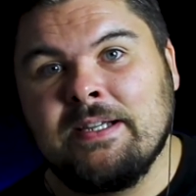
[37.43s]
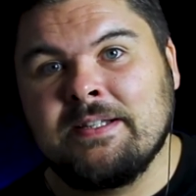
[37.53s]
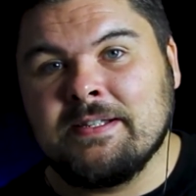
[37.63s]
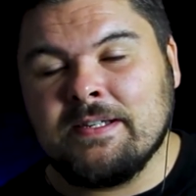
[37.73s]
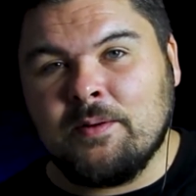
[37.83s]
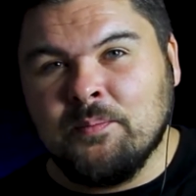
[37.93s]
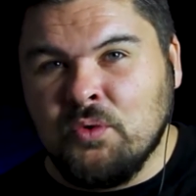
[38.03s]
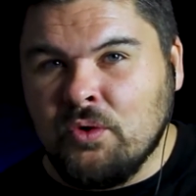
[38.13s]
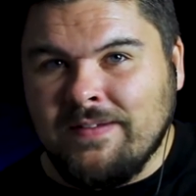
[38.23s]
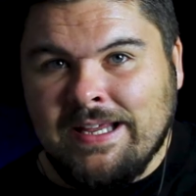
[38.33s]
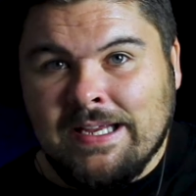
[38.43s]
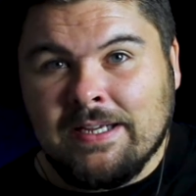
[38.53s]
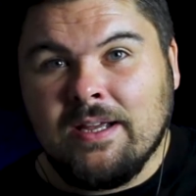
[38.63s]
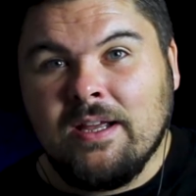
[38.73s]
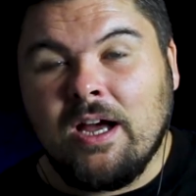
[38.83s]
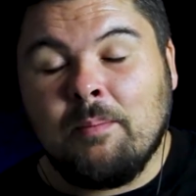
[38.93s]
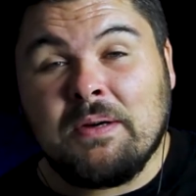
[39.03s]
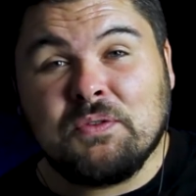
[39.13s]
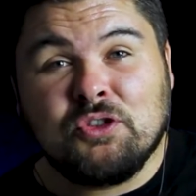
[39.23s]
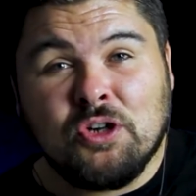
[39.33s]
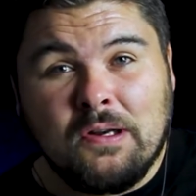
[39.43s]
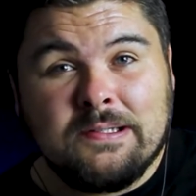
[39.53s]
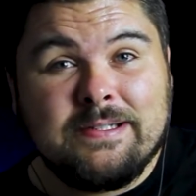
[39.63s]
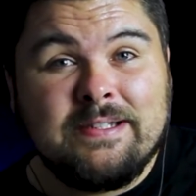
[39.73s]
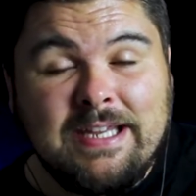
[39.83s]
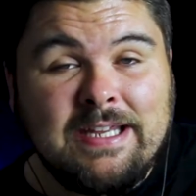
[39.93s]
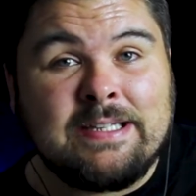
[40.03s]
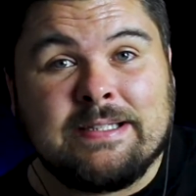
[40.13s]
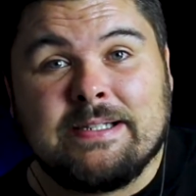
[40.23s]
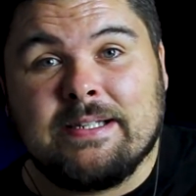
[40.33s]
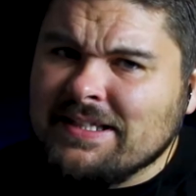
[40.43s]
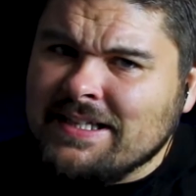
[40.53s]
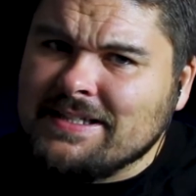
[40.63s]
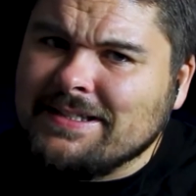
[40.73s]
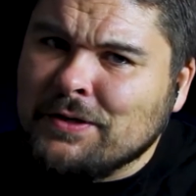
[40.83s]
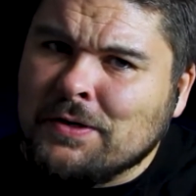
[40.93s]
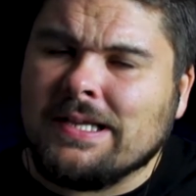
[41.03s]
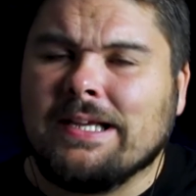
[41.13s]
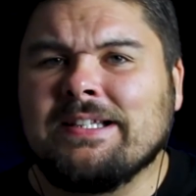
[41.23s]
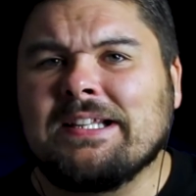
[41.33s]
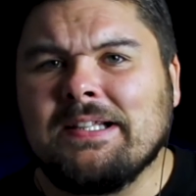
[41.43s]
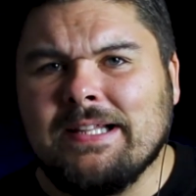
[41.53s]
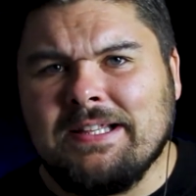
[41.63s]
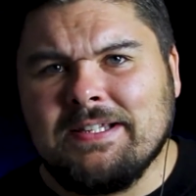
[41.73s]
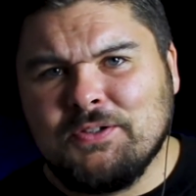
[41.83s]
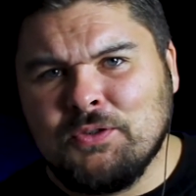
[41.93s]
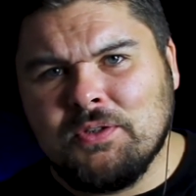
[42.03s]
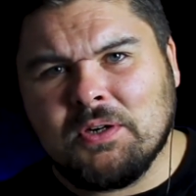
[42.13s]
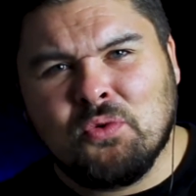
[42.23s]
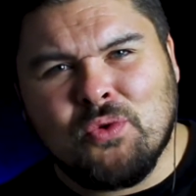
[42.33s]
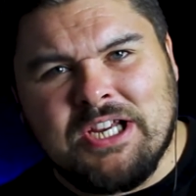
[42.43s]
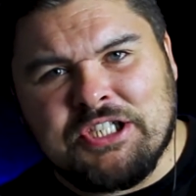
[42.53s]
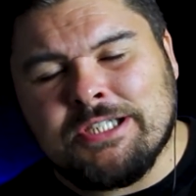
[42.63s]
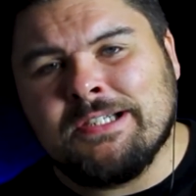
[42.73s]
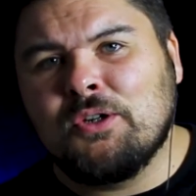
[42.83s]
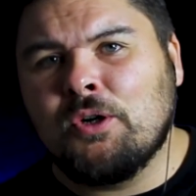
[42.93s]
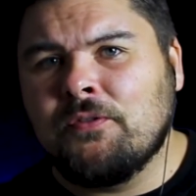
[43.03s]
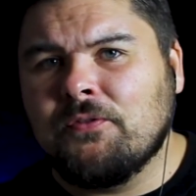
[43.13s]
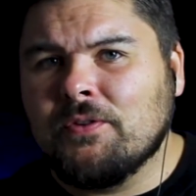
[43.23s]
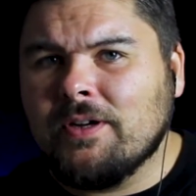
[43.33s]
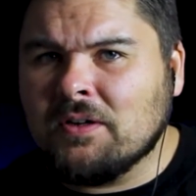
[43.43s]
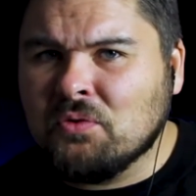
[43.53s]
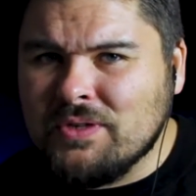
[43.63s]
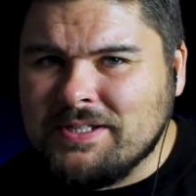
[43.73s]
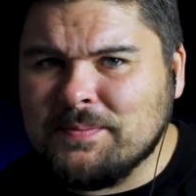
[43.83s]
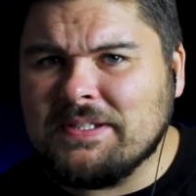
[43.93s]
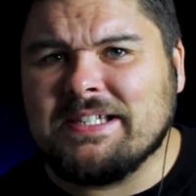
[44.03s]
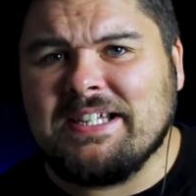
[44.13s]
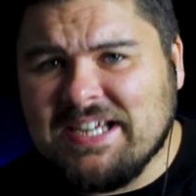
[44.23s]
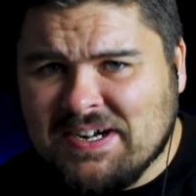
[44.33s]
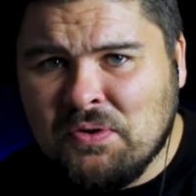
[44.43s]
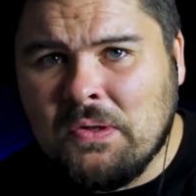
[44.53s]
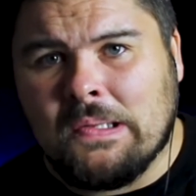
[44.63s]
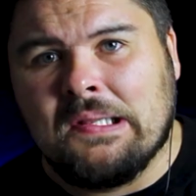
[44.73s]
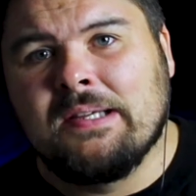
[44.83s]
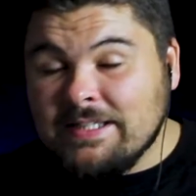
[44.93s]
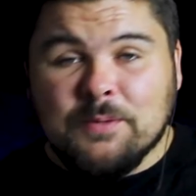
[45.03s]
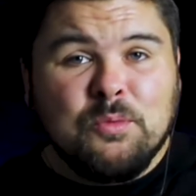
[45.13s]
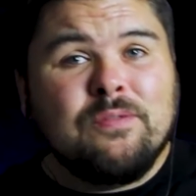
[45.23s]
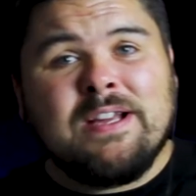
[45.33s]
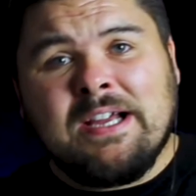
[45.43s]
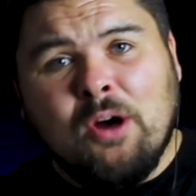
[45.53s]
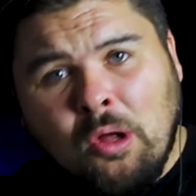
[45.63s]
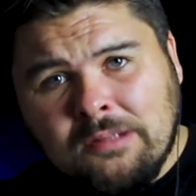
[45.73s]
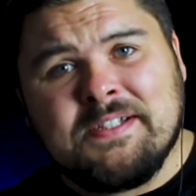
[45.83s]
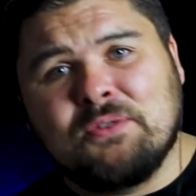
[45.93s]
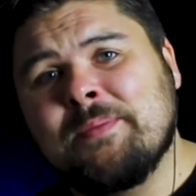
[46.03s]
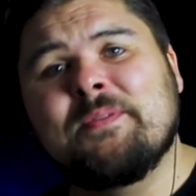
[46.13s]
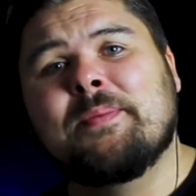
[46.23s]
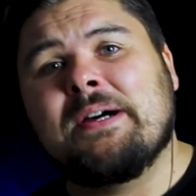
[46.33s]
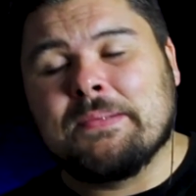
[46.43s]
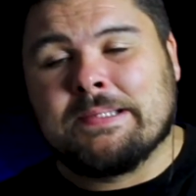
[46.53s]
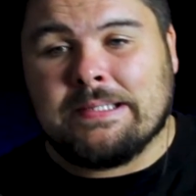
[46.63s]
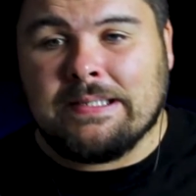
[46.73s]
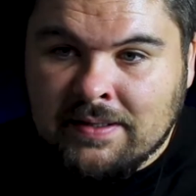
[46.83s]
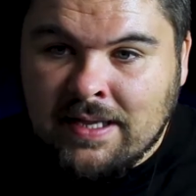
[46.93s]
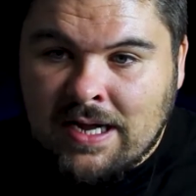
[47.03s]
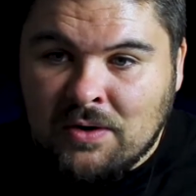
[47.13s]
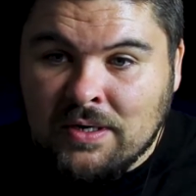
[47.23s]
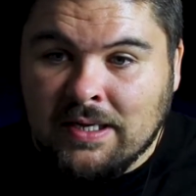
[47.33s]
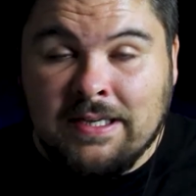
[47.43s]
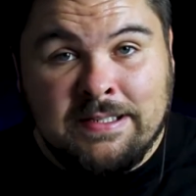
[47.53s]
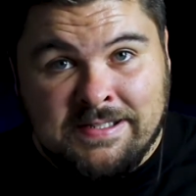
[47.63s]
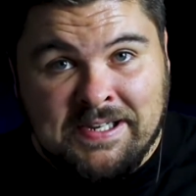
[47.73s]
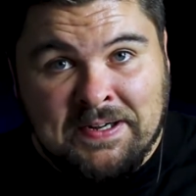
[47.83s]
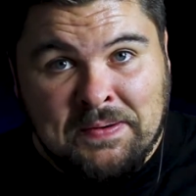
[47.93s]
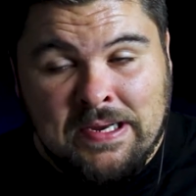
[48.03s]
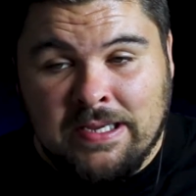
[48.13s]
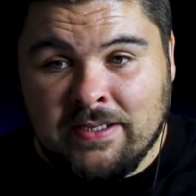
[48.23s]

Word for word: It's a movie about Charles Charles Dickens and his journey that led to the creation of A Christmas Carol. It's a movie I always dreamt about, and now it's here.